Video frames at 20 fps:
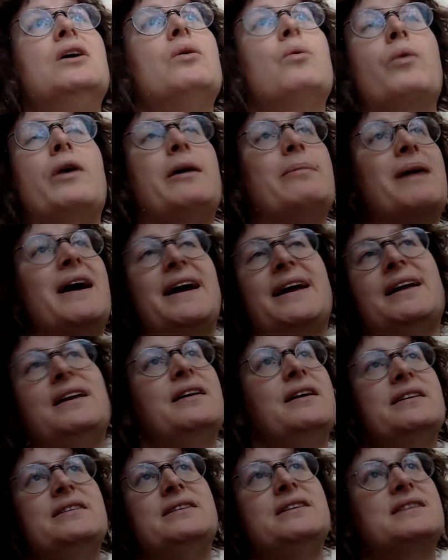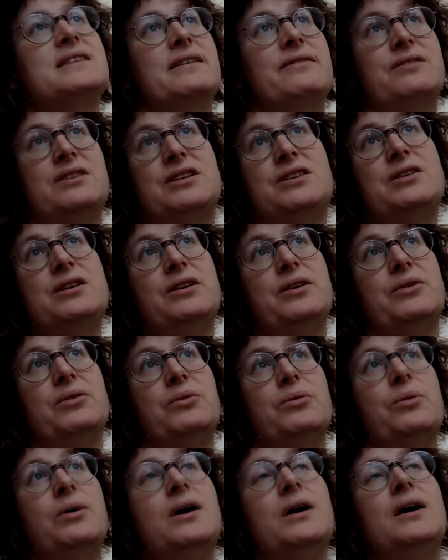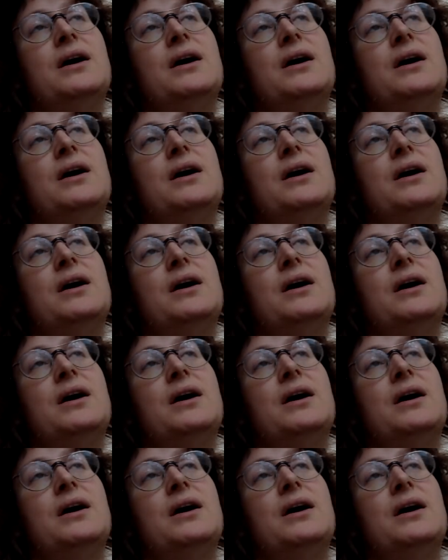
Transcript: way back in 1972.